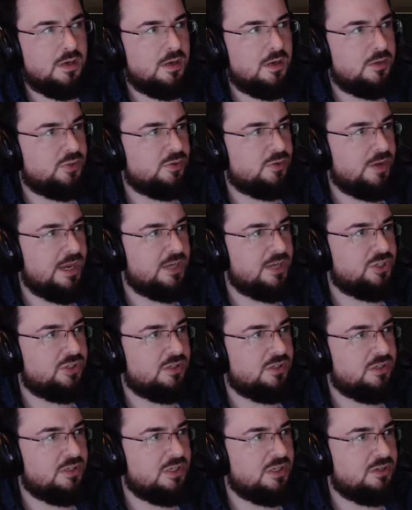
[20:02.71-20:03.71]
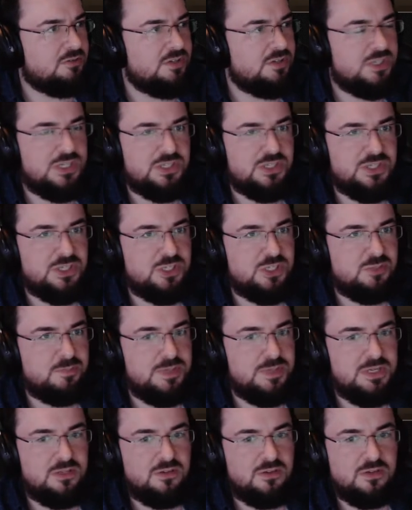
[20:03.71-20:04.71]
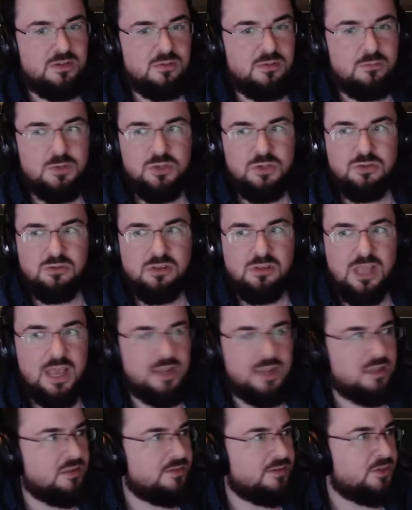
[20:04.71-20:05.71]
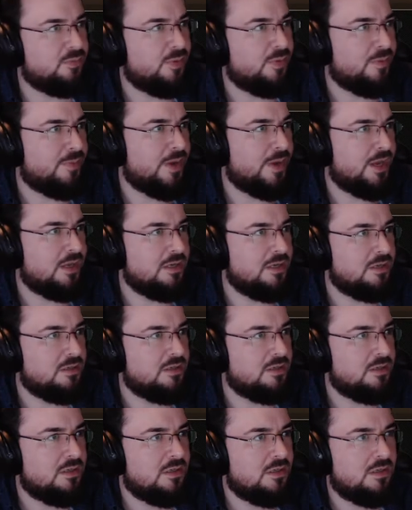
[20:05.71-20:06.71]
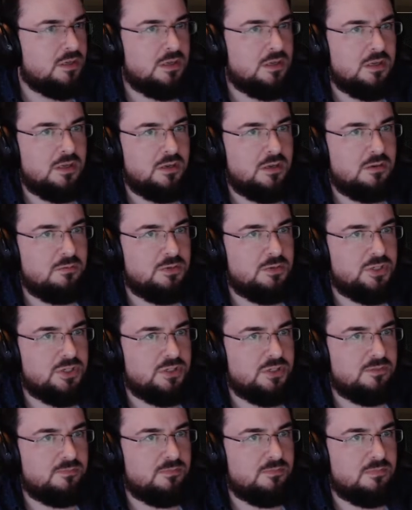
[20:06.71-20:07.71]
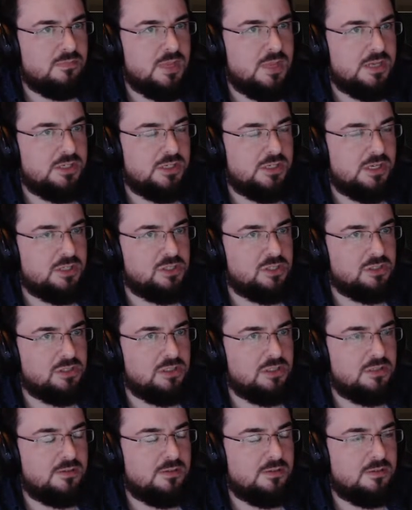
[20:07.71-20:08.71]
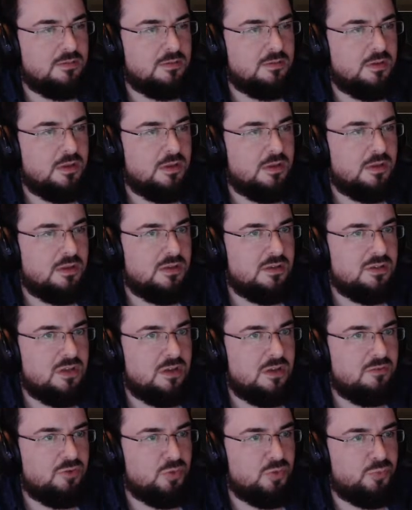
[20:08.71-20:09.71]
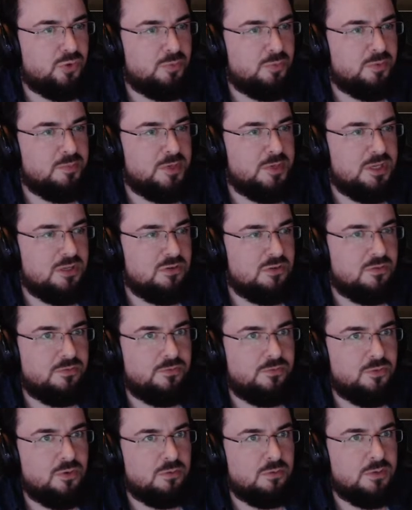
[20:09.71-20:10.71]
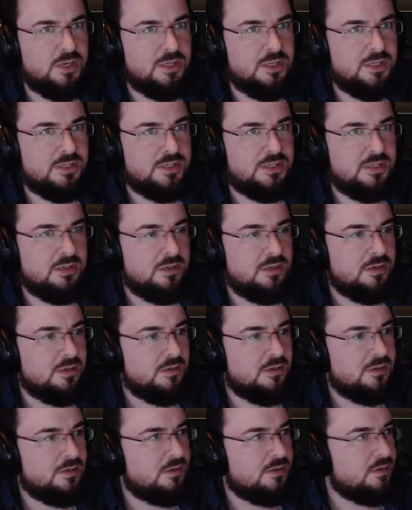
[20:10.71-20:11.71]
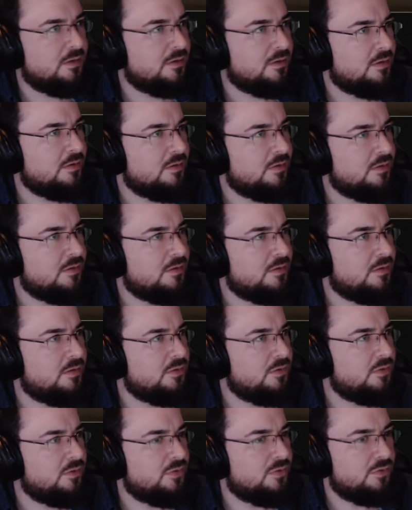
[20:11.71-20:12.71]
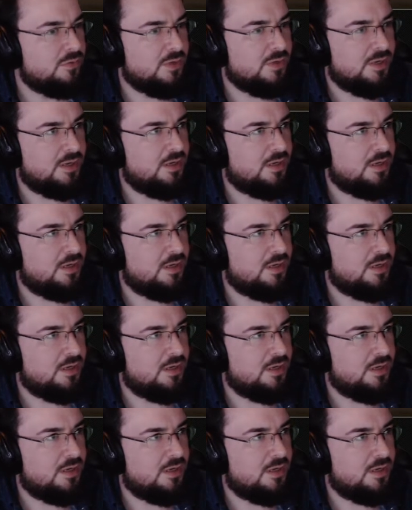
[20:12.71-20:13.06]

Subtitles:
so it actually decreases the speed when you lag a little bit behind, which is nice actually. Real problem in EU4 when it doesn't do that.